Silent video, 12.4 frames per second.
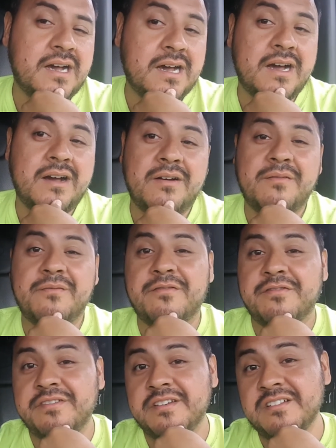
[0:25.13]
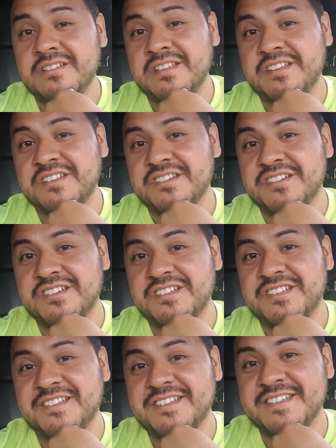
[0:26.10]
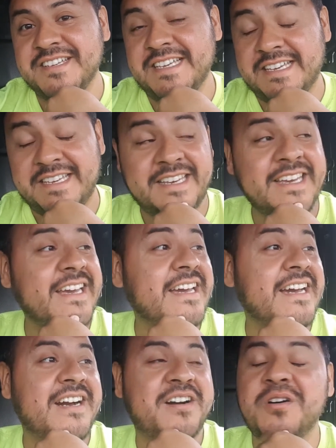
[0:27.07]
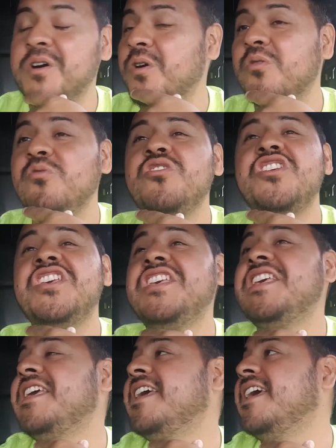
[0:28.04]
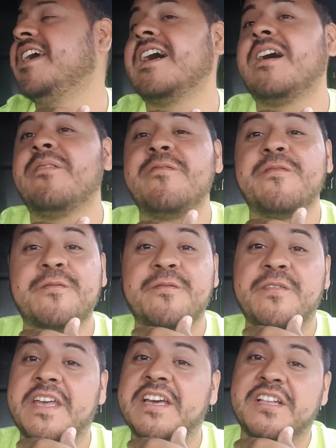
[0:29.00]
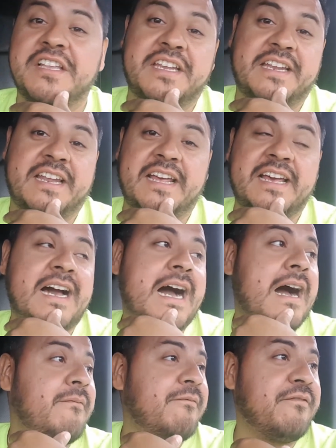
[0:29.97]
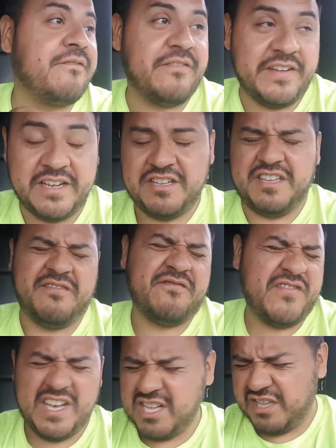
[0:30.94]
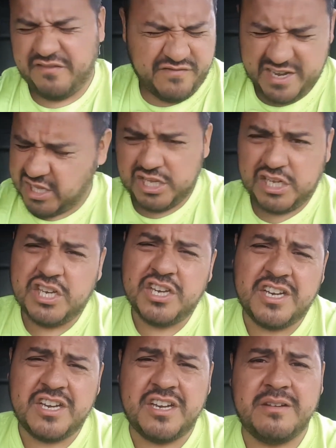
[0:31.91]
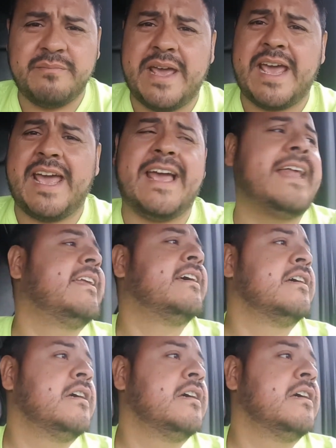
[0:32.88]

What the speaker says: I'm feeling good. Yeah. Oh, yeah. I'm feeling it. I'm feeling good, man.